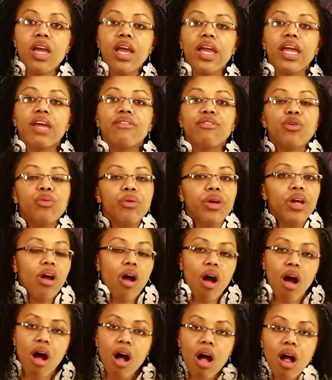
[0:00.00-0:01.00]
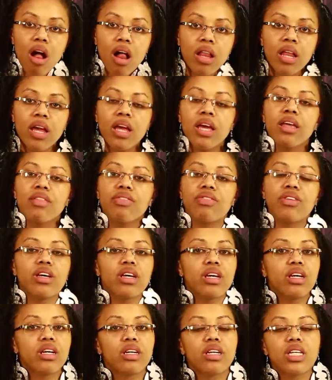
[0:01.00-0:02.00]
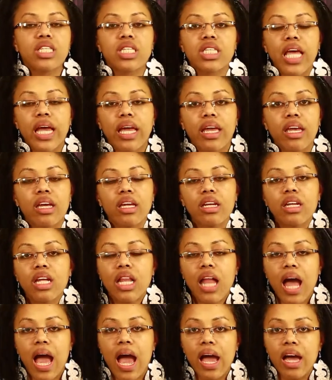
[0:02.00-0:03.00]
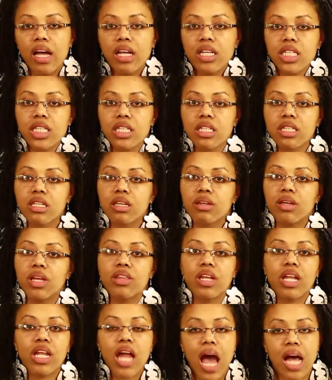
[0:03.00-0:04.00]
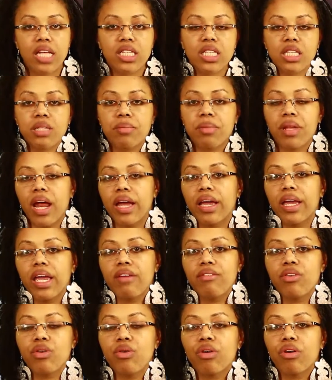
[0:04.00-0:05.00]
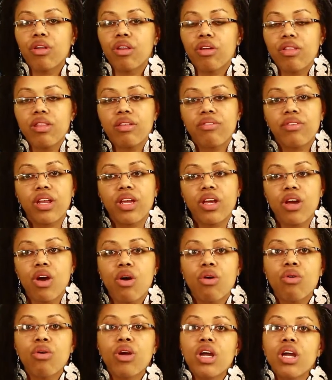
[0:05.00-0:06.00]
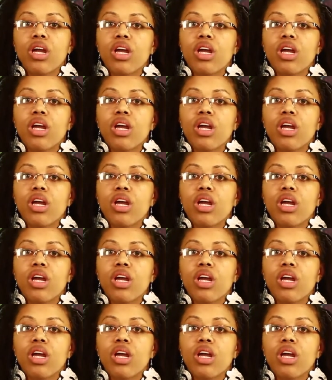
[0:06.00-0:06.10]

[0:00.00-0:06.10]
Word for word: If you recall, the second class in the class system that I gave you earlier in the video,